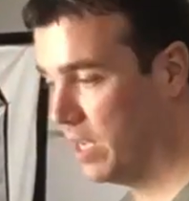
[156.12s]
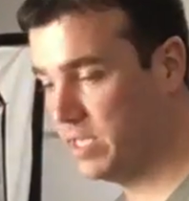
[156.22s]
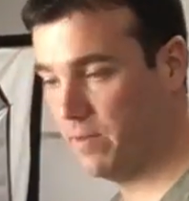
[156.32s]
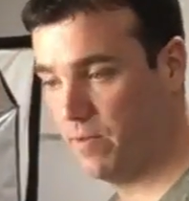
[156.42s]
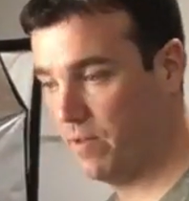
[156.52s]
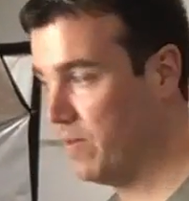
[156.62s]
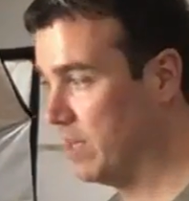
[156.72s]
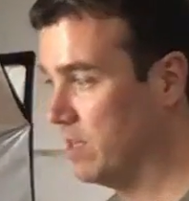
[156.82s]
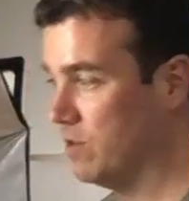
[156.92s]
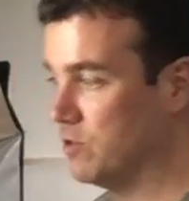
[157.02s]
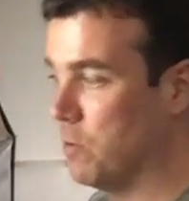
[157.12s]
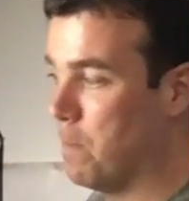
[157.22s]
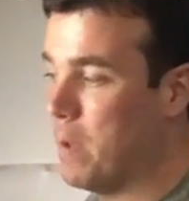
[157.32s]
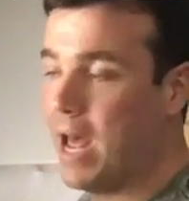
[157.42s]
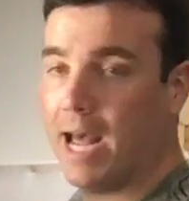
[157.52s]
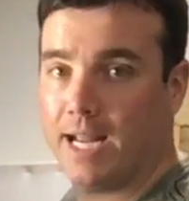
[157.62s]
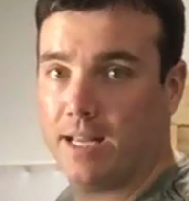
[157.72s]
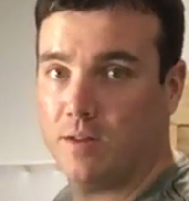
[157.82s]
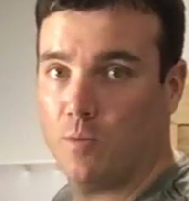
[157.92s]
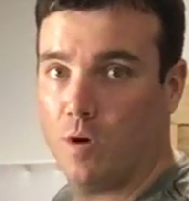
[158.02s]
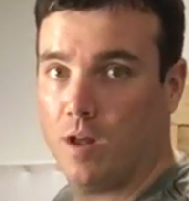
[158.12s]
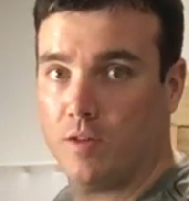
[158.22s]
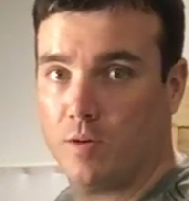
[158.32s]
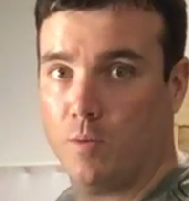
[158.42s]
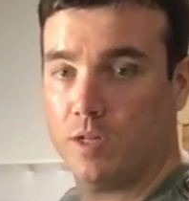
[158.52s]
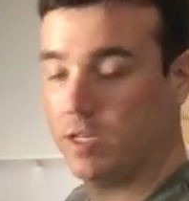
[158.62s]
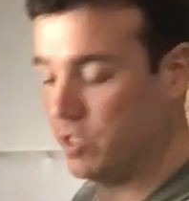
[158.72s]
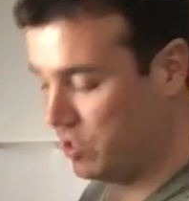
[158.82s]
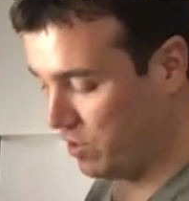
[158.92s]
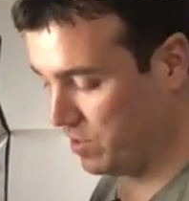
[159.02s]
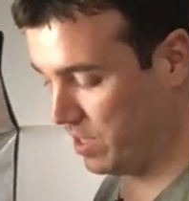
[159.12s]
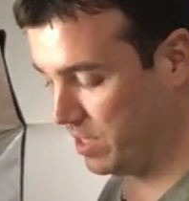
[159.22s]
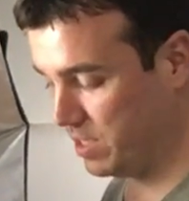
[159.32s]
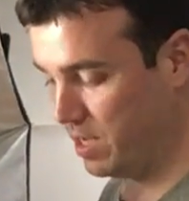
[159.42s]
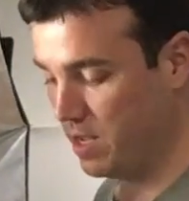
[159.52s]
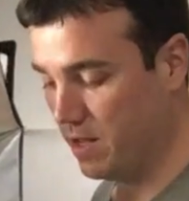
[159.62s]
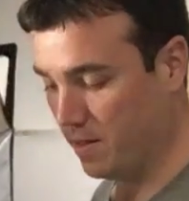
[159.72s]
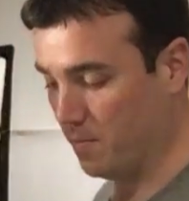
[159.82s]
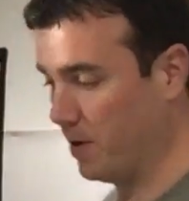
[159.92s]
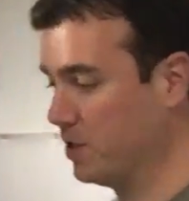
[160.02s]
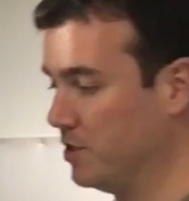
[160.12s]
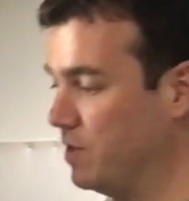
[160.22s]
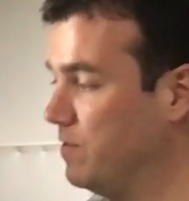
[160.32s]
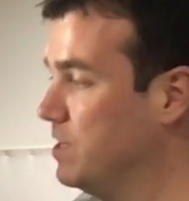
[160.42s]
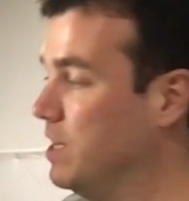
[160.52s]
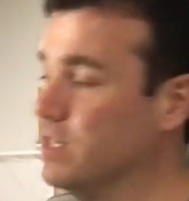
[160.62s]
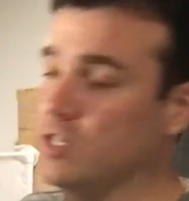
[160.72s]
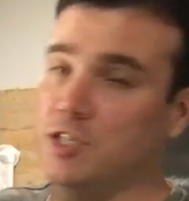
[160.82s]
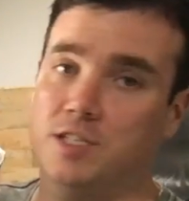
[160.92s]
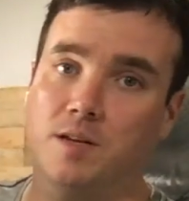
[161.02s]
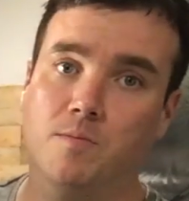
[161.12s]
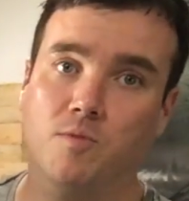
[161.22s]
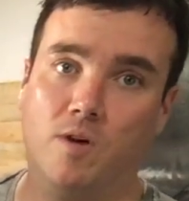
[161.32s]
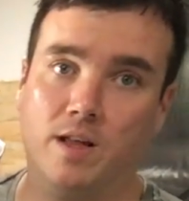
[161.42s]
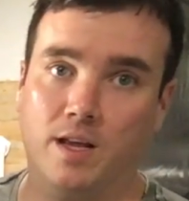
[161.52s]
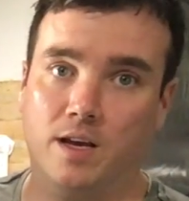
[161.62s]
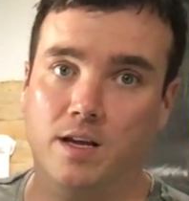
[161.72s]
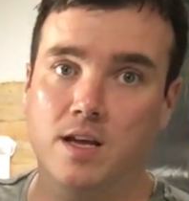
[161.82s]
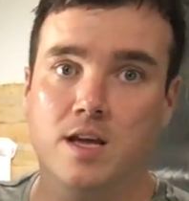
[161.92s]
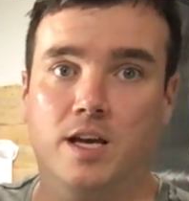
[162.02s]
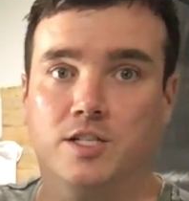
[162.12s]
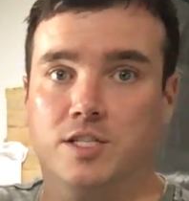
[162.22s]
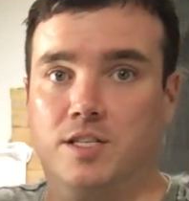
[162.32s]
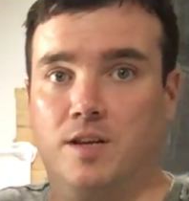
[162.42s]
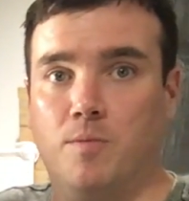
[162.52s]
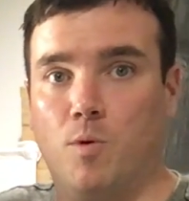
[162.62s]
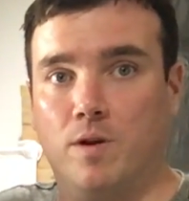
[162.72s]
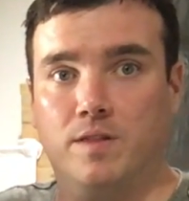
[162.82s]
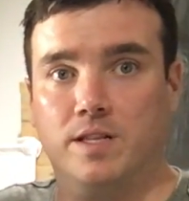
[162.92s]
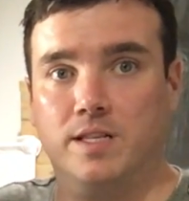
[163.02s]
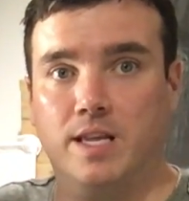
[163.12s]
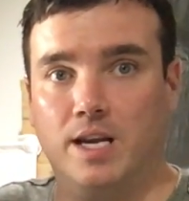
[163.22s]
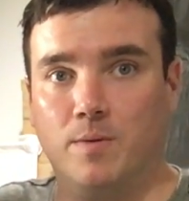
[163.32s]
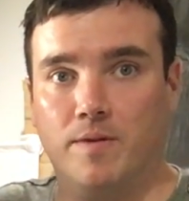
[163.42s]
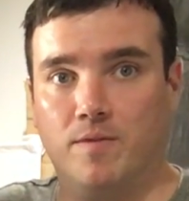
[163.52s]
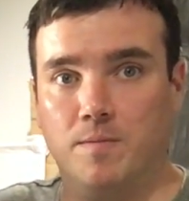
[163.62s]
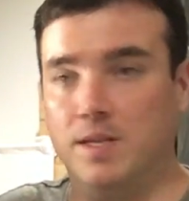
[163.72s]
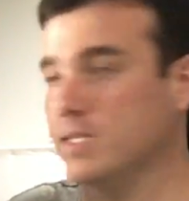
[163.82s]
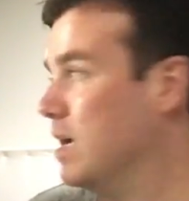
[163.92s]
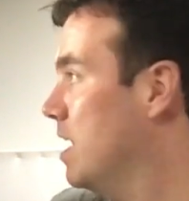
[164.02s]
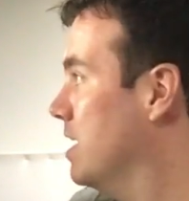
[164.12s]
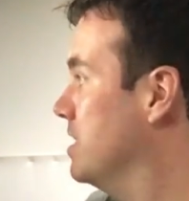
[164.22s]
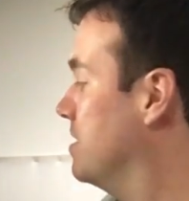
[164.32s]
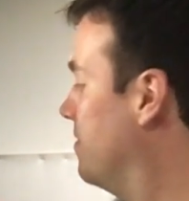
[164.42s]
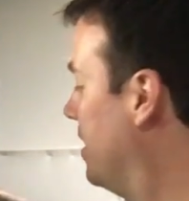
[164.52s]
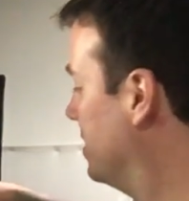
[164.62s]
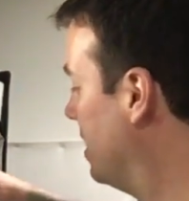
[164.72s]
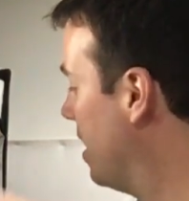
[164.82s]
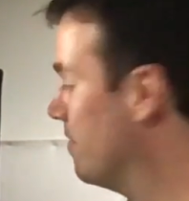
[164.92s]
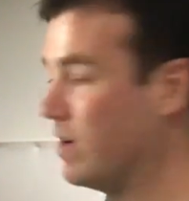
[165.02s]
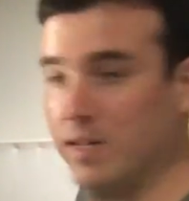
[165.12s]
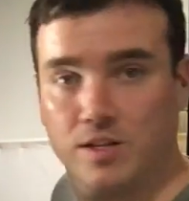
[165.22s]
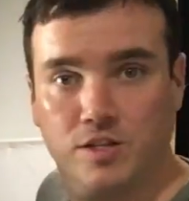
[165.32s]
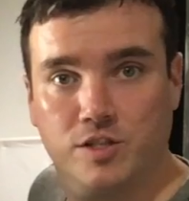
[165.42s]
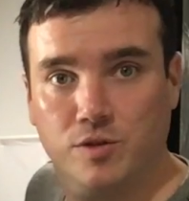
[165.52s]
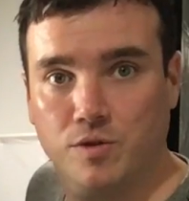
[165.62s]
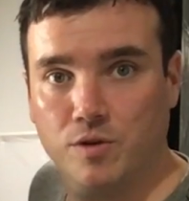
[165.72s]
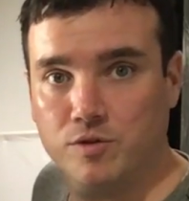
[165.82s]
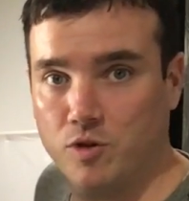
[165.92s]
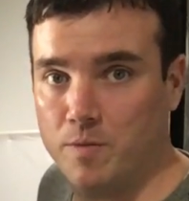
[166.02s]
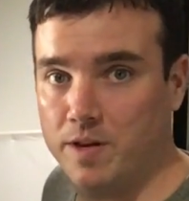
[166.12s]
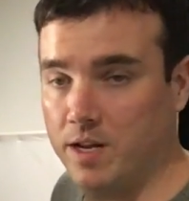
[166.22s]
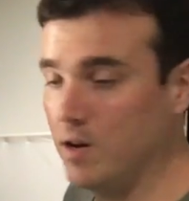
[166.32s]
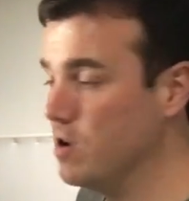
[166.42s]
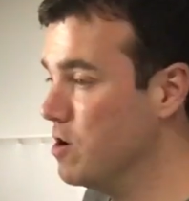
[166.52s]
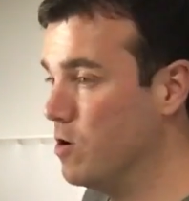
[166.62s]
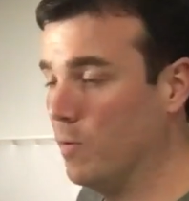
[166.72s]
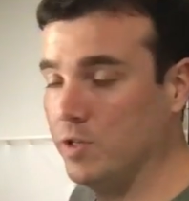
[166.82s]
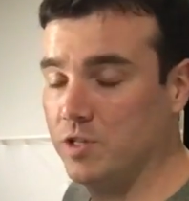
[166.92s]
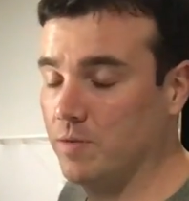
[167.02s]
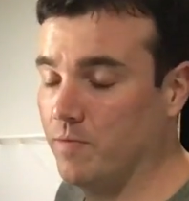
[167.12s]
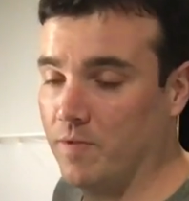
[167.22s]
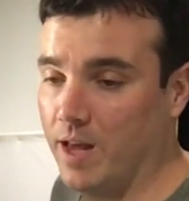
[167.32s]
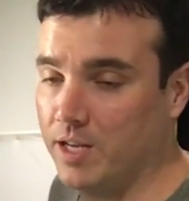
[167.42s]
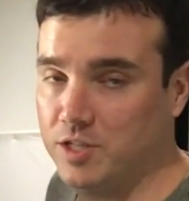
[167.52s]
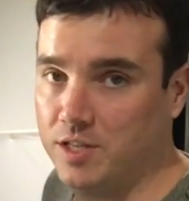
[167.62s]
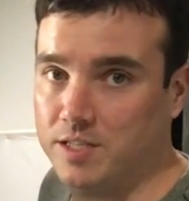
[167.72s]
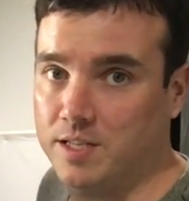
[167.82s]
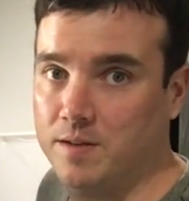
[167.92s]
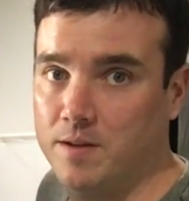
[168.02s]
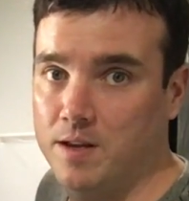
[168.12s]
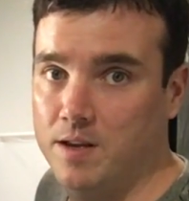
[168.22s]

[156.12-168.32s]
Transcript: except for the fact that there's no back. The one consultant, the pictures you've seen, it's just an umbrella. It's just the important thing to take away from this guy is the fact that I've got this studio strobe in here, which the flash doesn't,